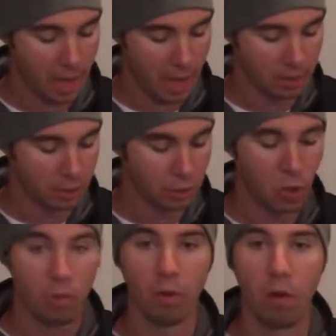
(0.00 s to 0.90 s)
and just
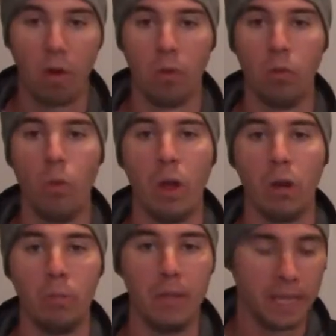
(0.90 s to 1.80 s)
overall
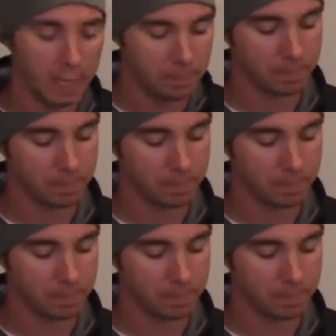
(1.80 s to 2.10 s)
well-being.